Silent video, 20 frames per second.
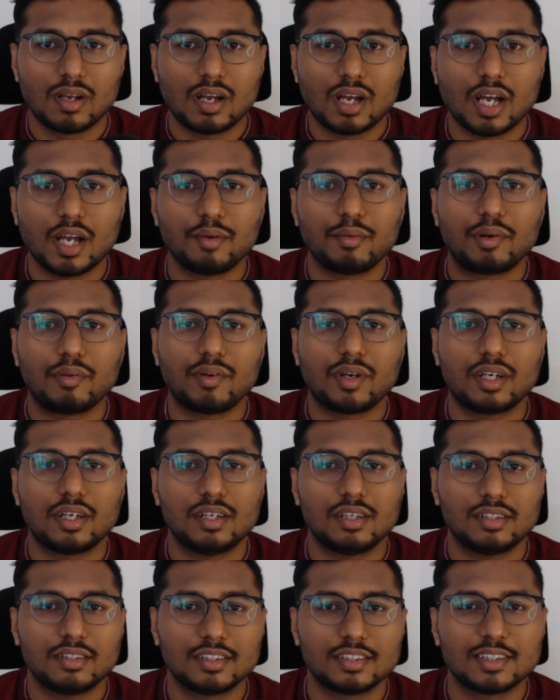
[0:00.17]
Hi everyone,
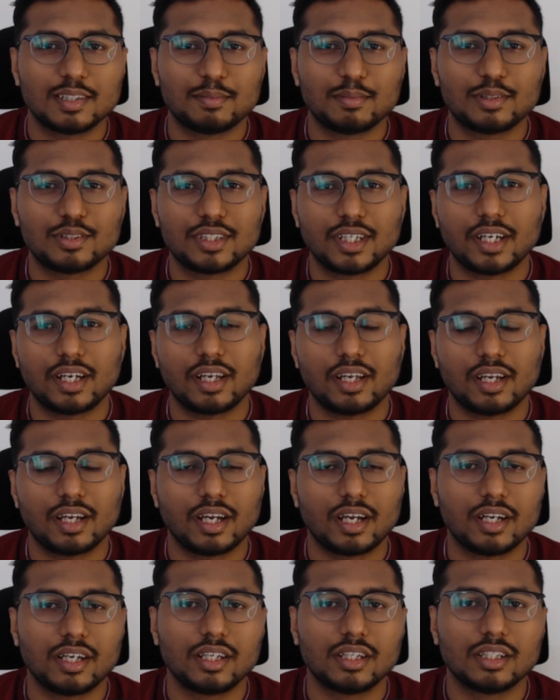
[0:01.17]
this is Amol Shete,
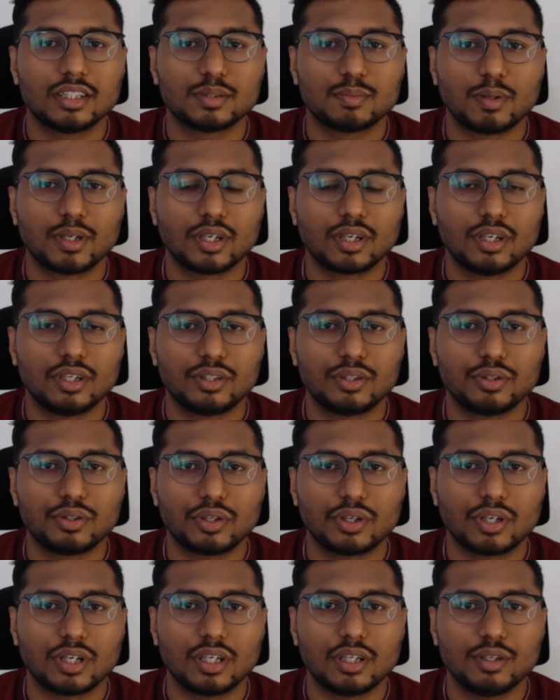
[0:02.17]
and in this particular
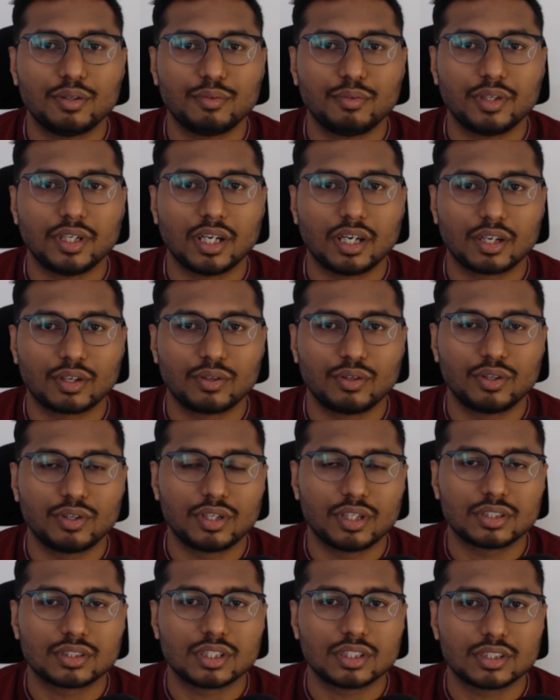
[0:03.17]
tutorial we are going to
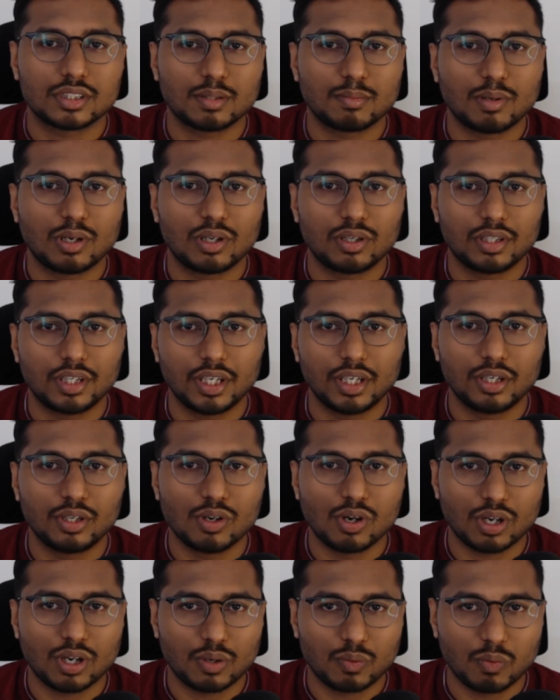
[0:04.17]
discuss about the
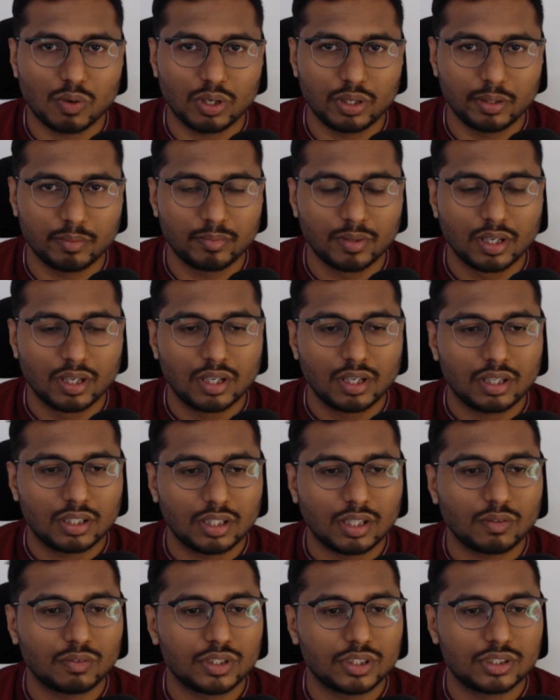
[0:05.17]
Docker volume.
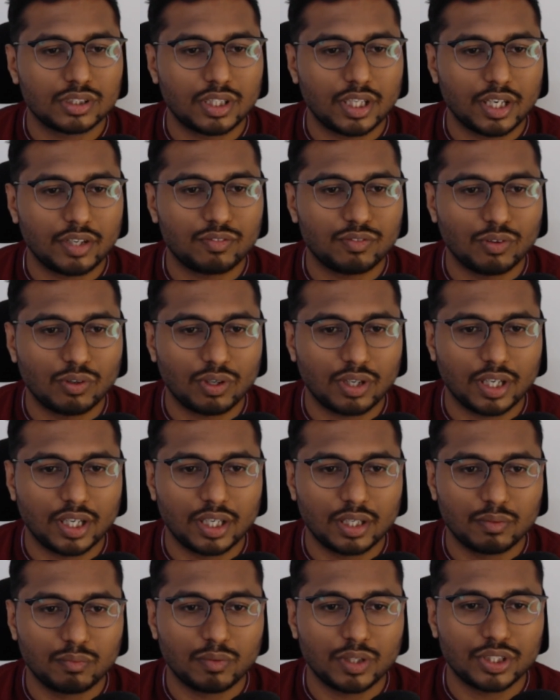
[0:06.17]
Now this is the day 4
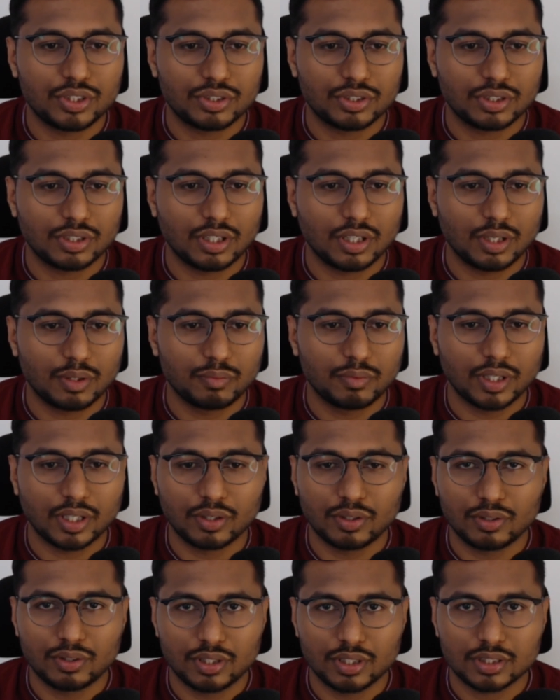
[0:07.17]
in which we are
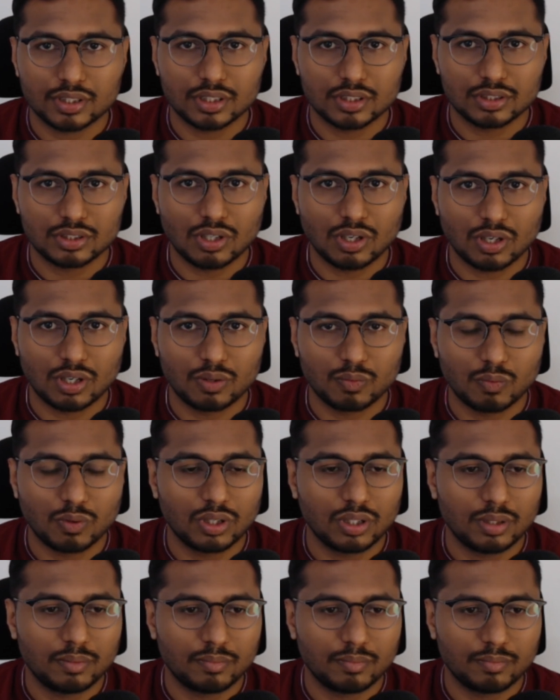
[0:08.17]
going to discuss Docker
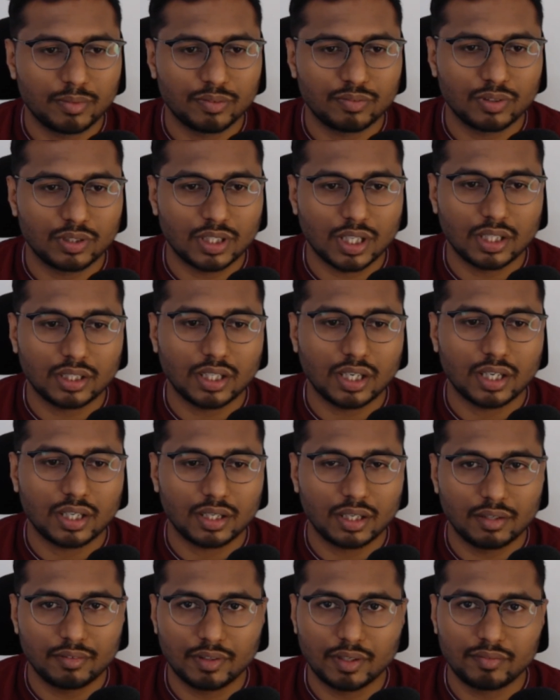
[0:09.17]
volume. Before
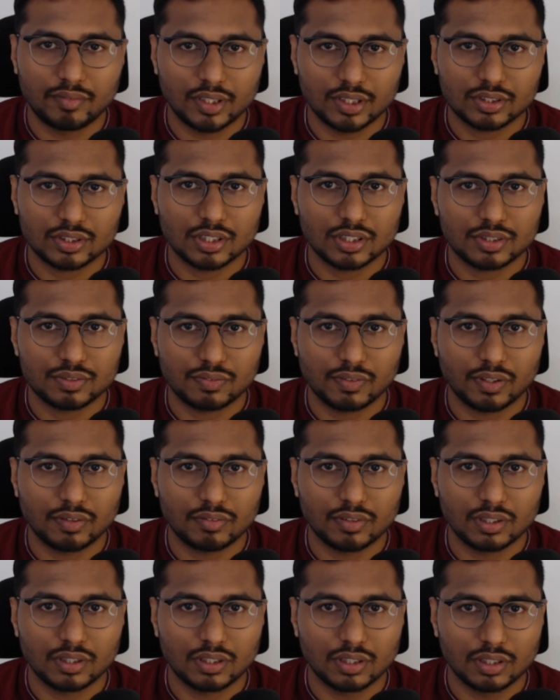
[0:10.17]
that we have discussed few of
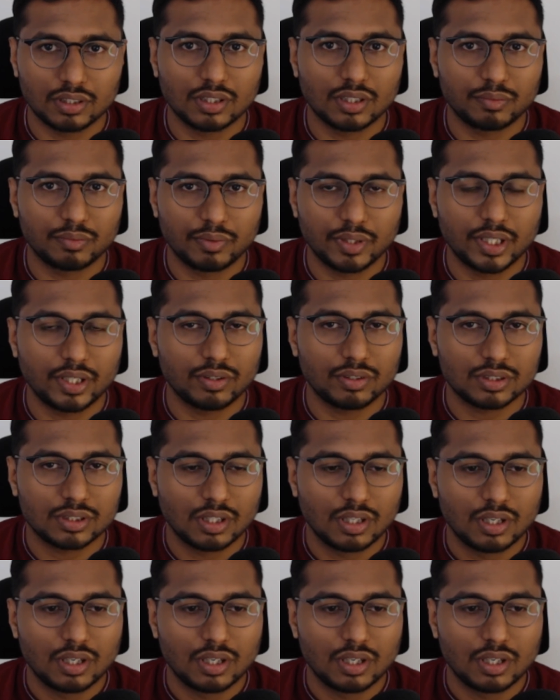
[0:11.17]
the other videos.